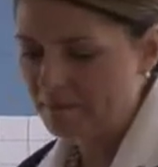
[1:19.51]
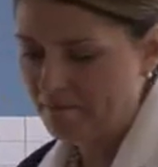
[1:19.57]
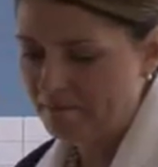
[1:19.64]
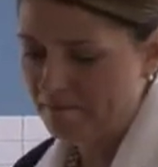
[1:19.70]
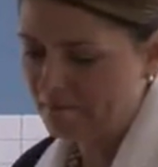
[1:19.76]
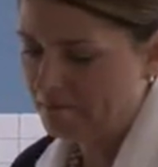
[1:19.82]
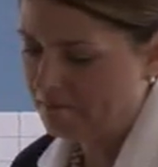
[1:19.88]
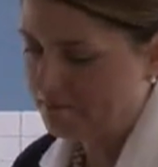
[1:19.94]

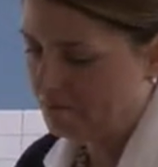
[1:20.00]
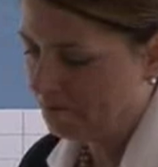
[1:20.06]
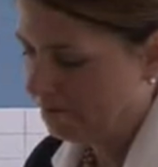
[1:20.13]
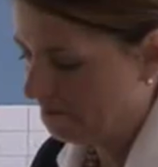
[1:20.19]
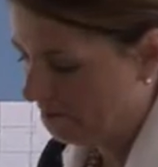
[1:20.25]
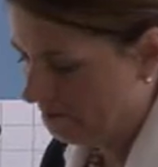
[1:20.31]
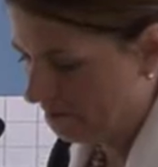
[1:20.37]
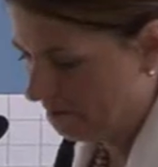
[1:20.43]

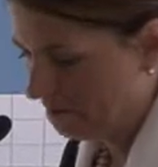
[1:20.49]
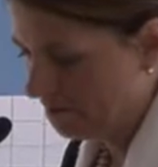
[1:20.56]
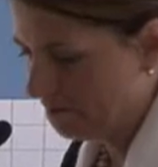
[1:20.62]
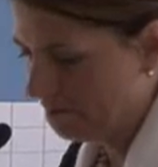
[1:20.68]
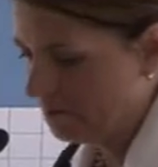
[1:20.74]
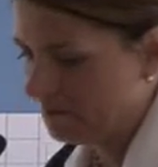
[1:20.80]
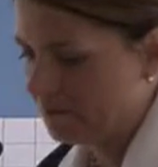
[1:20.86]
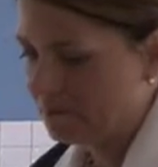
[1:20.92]

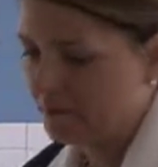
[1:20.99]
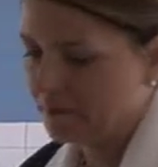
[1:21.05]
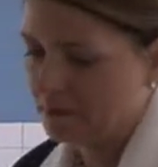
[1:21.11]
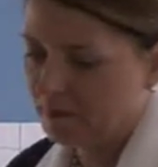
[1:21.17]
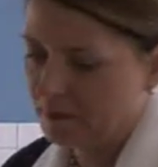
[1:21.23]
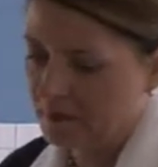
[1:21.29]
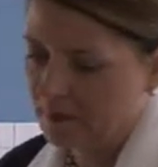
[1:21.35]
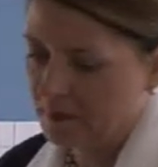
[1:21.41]

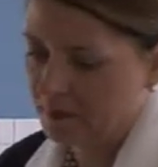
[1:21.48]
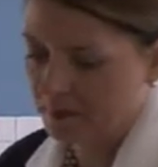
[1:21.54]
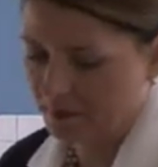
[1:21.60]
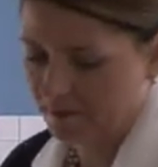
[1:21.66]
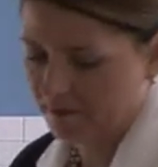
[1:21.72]
(no one is talking)